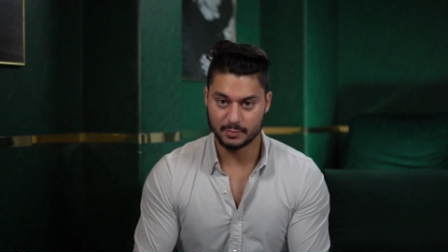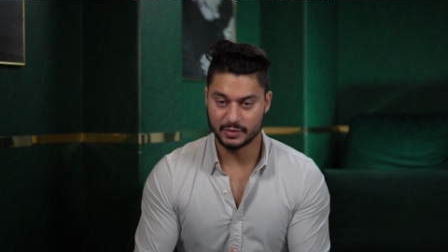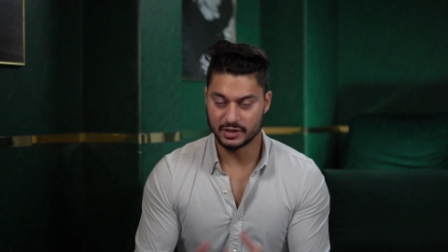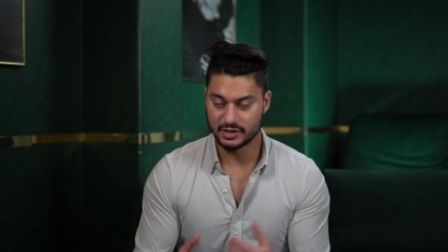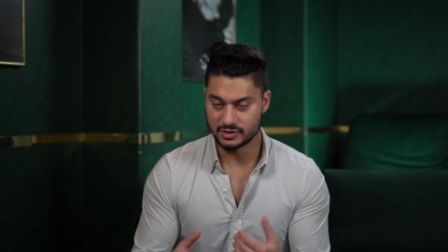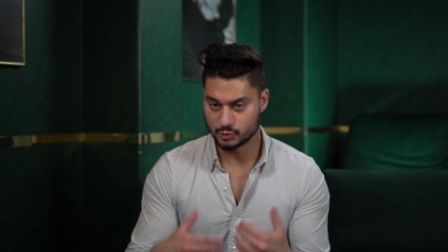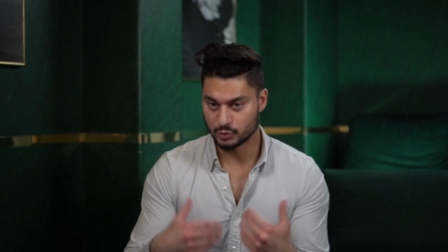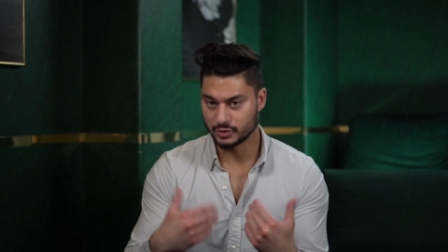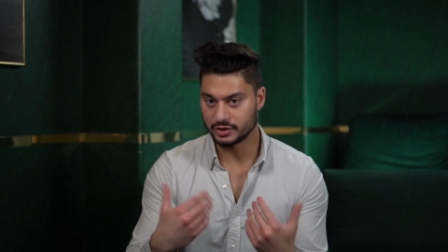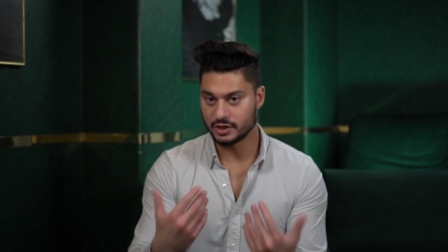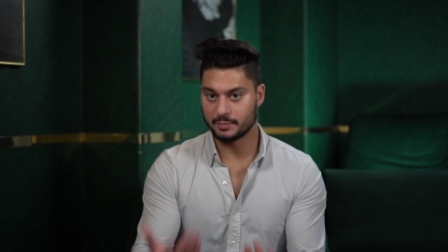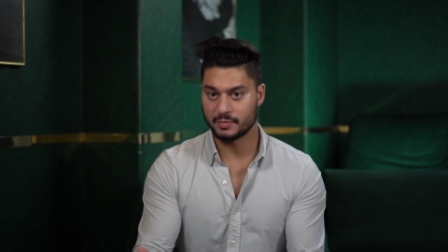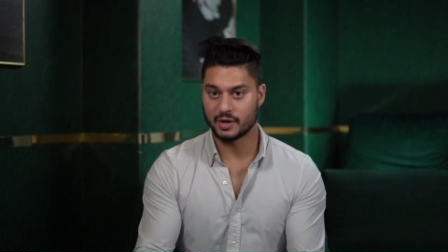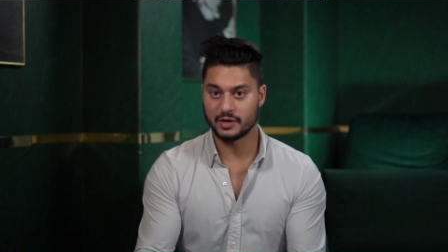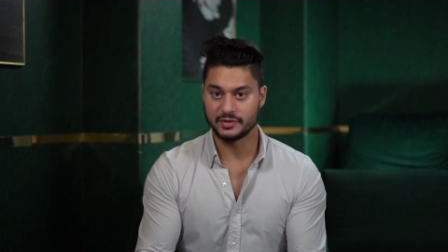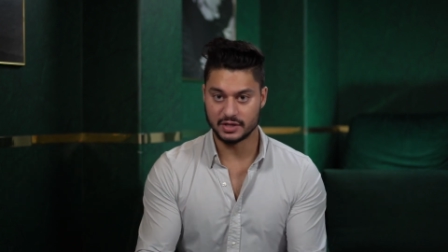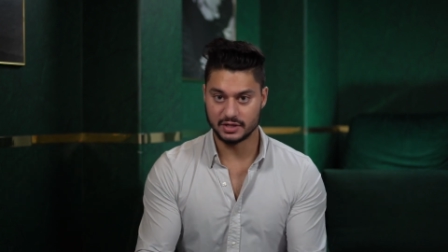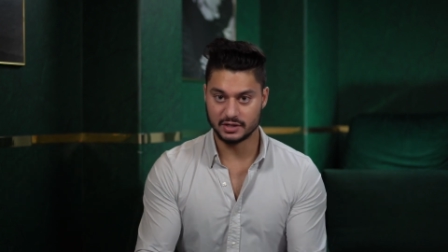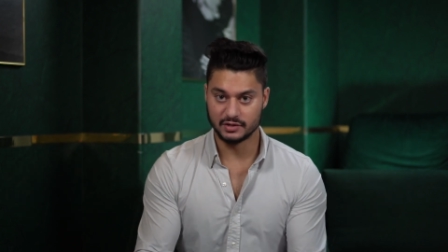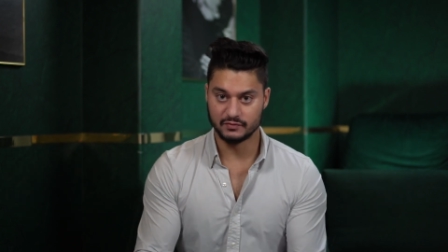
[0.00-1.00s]
but it's really
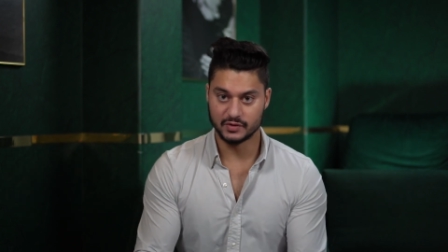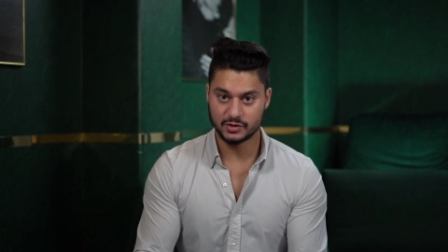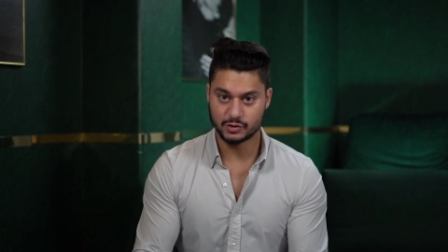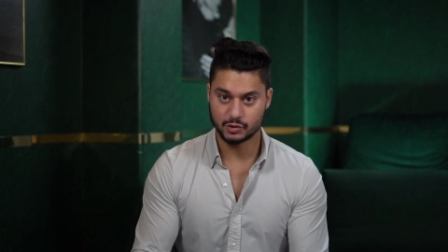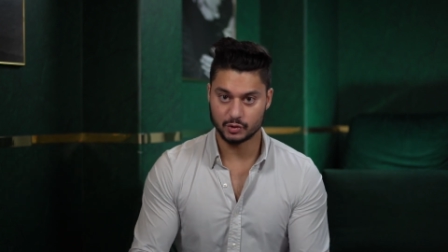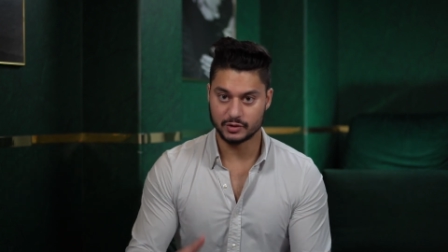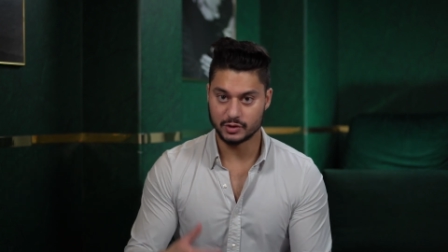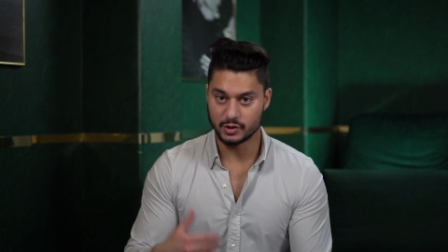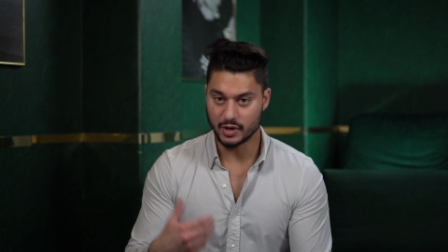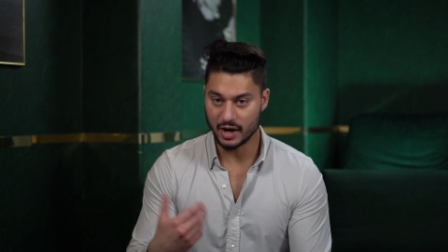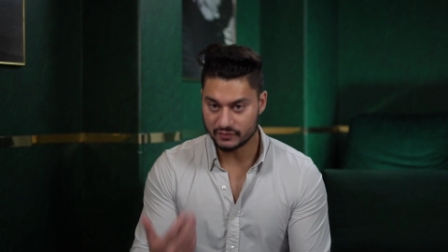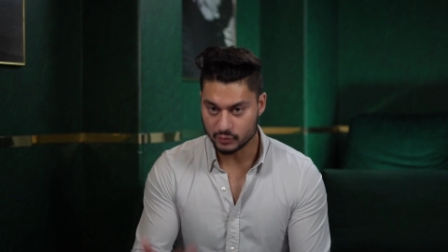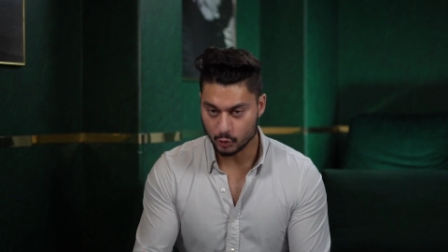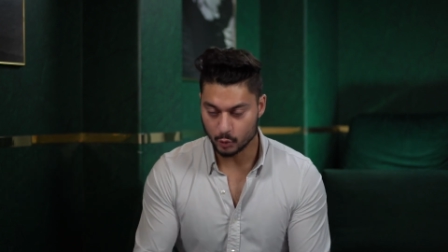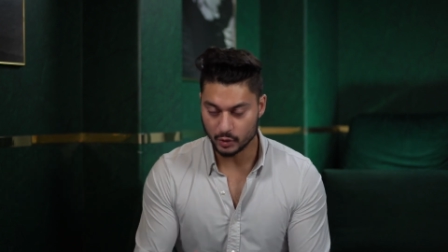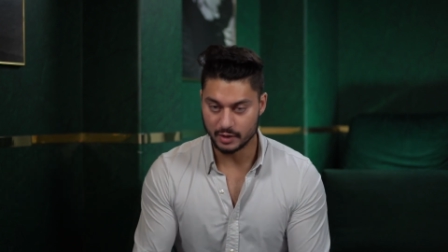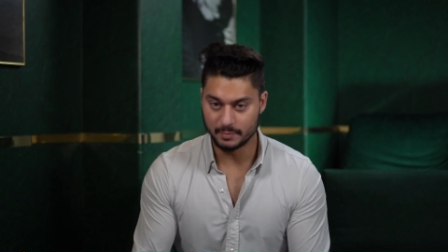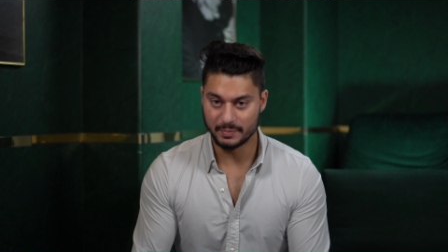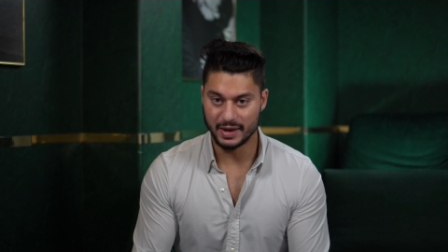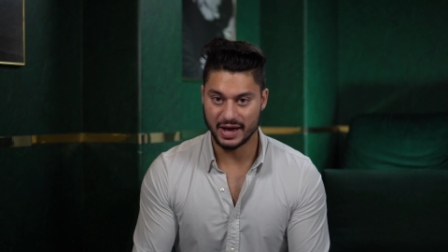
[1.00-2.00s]
upon the individual. You have to
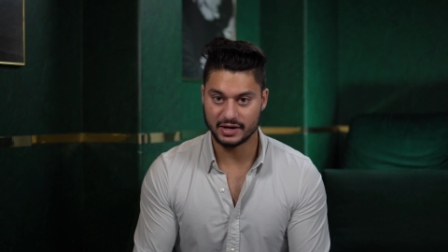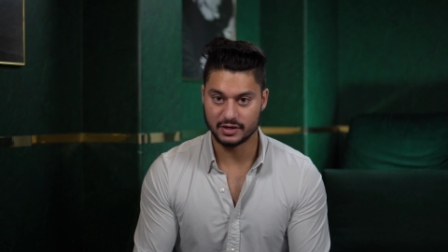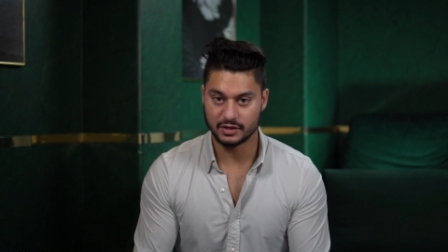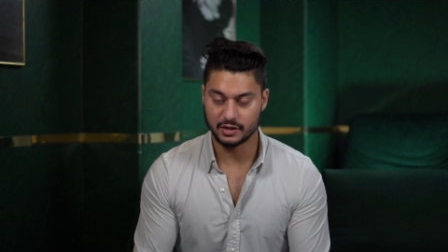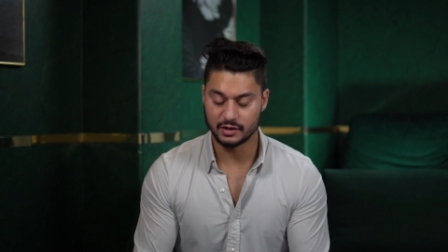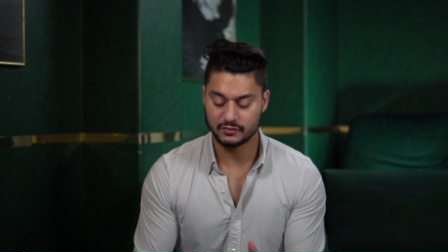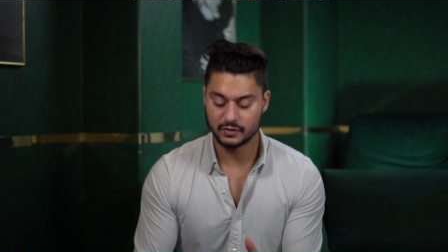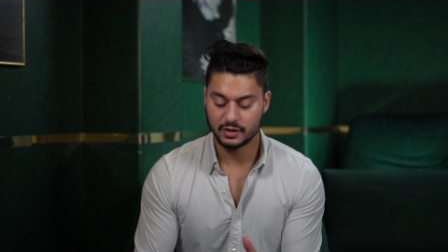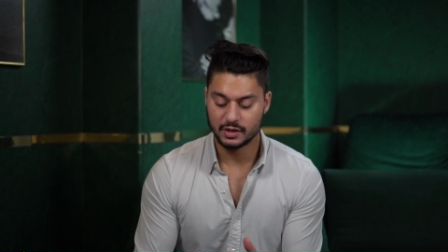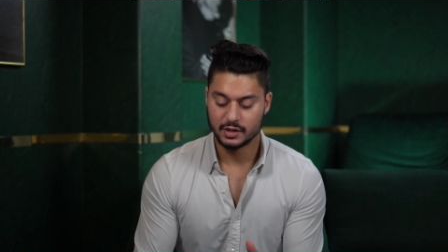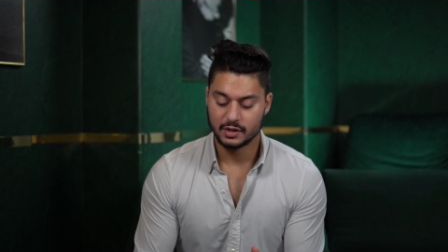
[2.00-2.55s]
want it bad enough